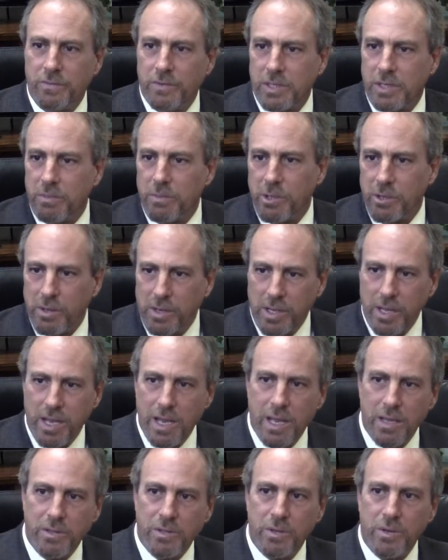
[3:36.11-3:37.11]
every community
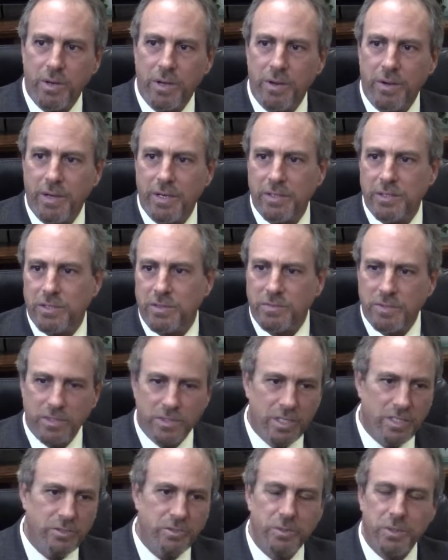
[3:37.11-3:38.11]
had their areas of
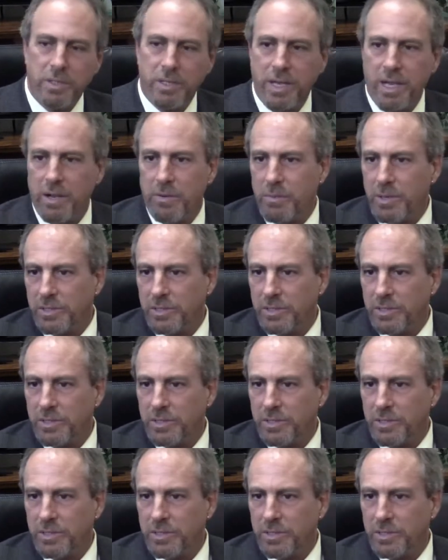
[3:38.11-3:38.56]
industrial land,